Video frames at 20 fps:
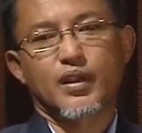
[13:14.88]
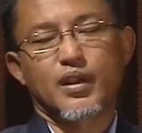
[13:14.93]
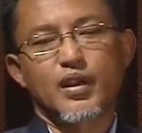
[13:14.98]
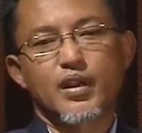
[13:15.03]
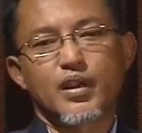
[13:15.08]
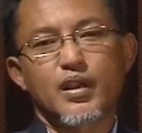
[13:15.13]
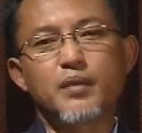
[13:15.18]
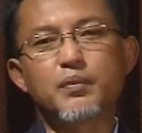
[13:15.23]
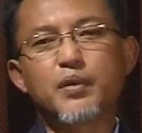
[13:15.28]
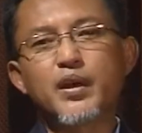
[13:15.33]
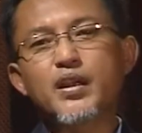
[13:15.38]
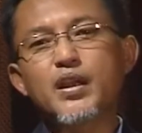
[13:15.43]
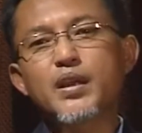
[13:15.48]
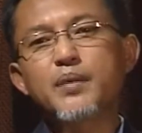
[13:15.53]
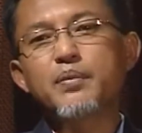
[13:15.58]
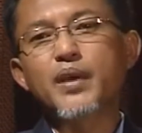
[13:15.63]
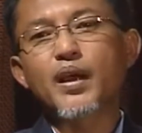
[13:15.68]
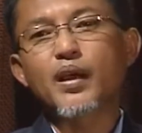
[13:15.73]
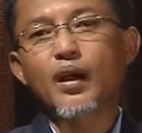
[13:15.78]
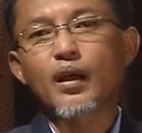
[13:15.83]
Even if
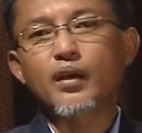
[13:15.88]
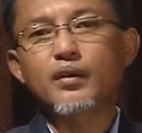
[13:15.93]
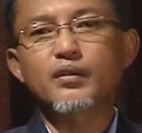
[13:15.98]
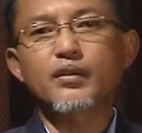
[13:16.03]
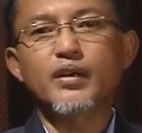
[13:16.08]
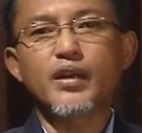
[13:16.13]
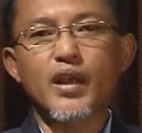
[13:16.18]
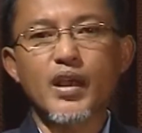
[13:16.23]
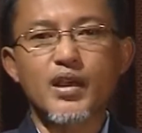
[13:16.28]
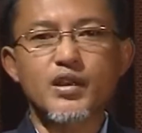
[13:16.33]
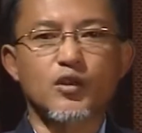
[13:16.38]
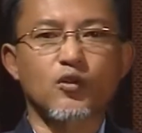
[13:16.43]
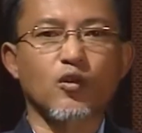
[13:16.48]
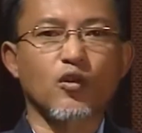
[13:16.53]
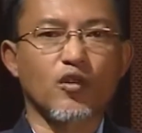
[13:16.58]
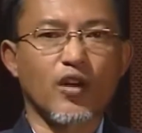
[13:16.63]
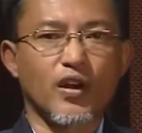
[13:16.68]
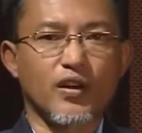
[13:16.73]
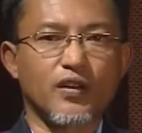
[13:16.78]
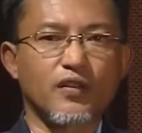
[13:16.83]
a country has not
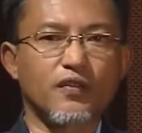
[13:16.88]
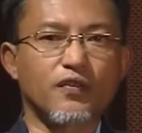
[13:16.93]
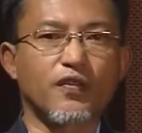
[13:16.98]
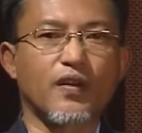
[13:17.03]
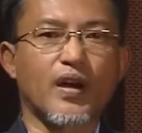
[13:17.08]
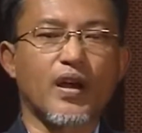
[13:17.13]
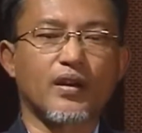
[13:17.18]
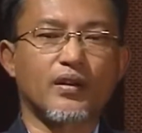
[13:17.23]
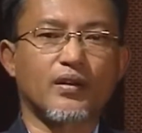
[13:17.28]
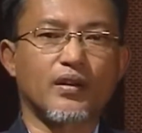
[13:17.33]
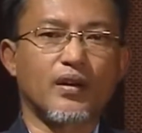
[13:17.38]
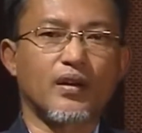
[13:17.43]
ratified